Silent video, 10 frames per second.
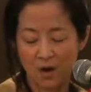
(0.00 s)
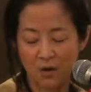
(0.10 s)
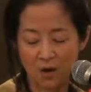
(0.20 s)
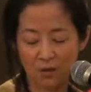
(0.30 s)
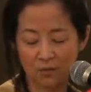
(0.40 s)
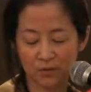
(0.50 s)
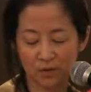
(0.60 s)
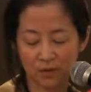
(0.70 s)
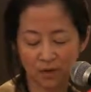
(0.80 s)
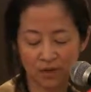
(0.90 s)
who owned a
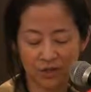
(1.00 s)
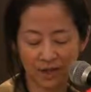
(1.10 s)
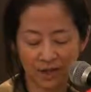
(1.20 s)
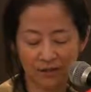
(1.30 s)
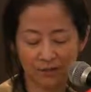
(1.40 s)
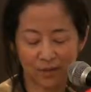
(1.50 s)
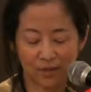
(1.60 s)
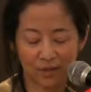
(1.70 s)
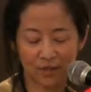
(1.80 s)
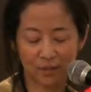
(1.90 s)
large cattle
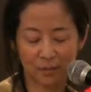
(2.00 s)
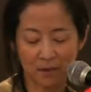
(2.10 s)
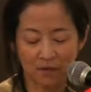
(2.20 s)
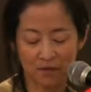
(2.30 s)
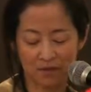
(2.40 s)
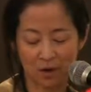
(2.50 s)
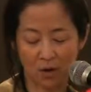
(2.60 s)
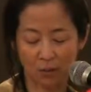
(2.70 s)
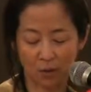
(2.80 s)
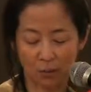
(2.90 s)
ranch in
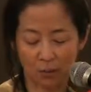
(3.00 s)
Mexico and